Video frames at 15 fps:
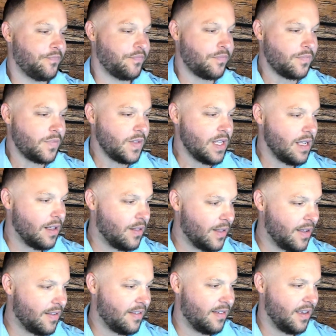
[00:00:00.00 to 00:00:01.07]
let's see
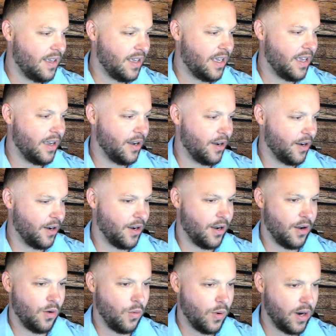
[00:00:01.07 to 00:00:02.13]
here. What
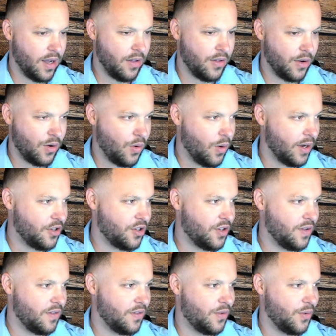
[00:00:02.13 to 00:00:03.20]
other questions do
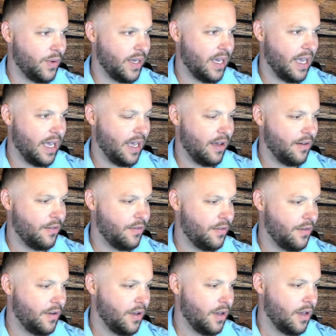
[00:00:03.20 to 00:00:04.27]
we have?
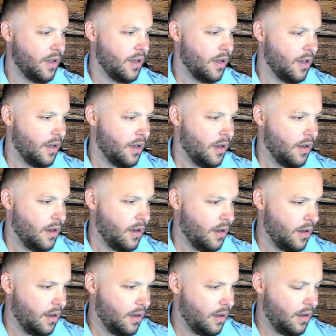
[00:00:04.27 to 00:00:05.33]

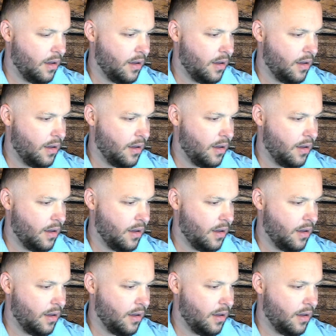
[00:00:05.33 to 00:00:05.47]
Uh,